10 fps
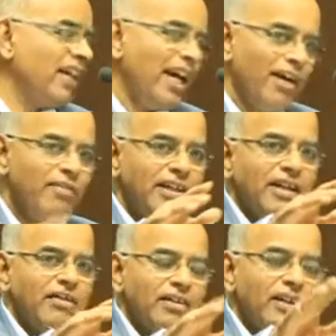I have
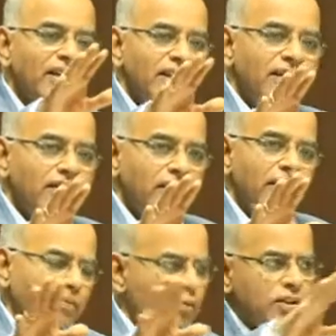written,
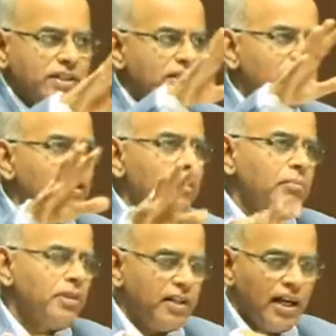of course,
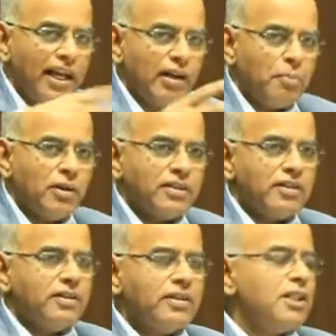relying
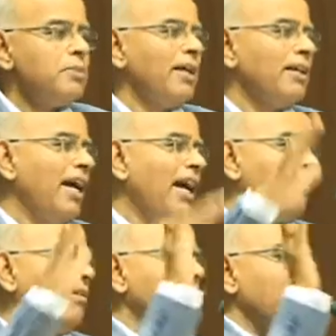upon judgment, I
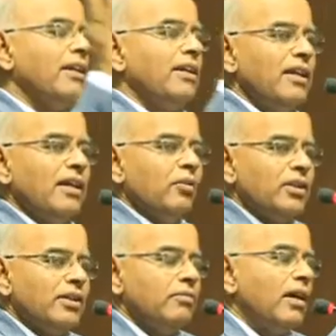have written
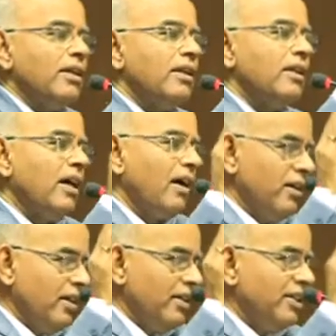one
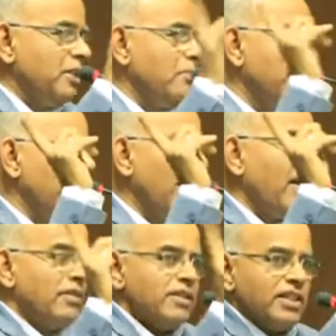judgment while I
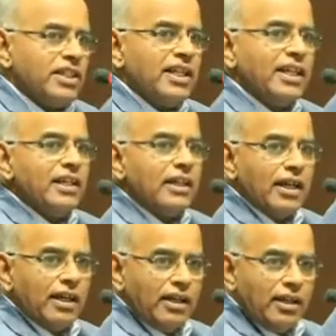was sitting in
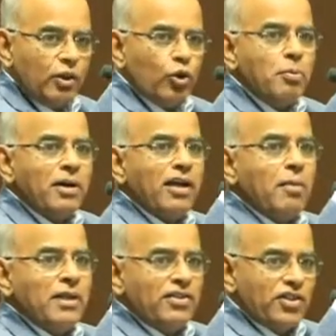
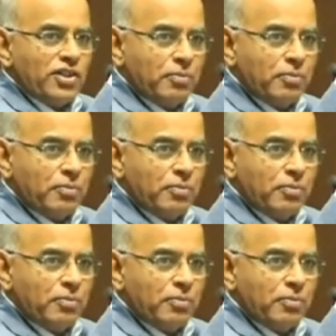Gulbarga bench,